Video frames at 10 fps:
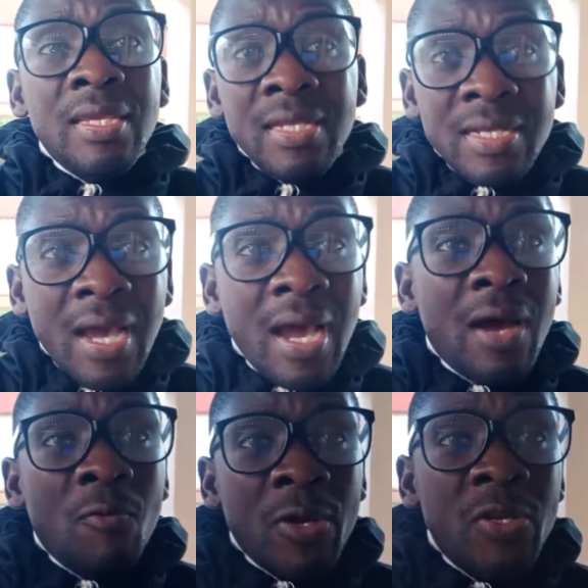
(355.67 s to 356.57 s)
in
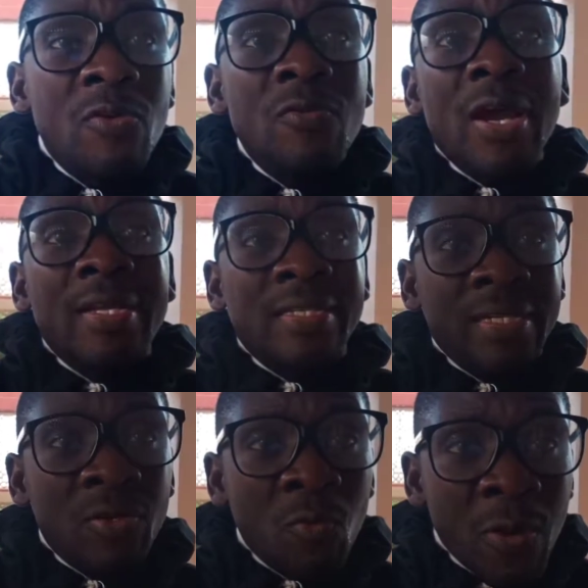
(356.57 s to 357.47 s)
uh, when you look at
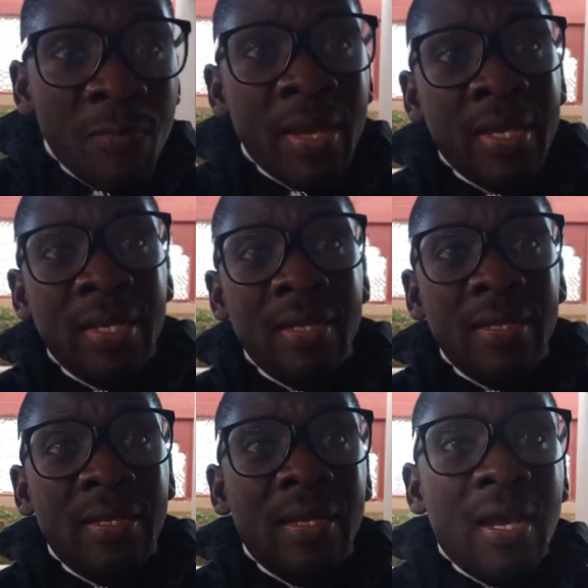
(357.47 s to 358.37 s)
in women,
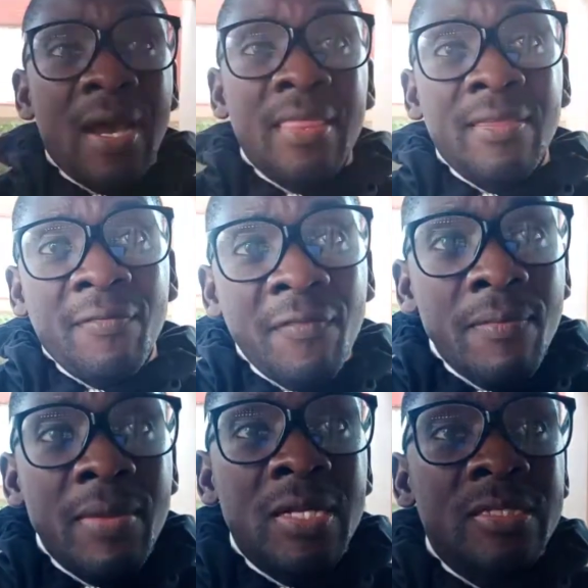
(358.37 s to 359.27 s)
uh, the
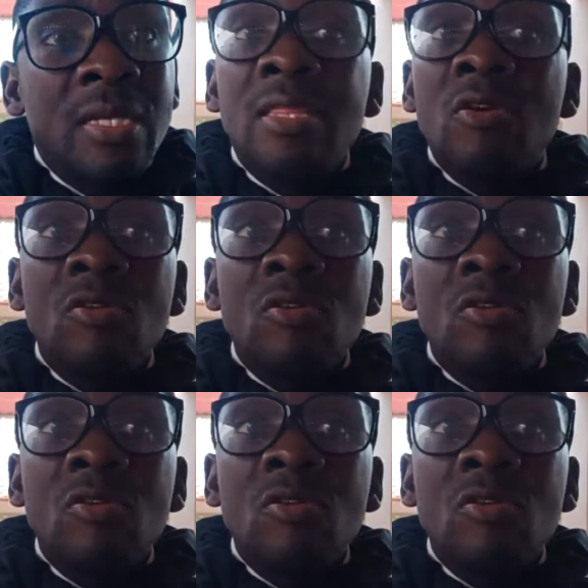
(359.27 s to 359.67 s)
females, they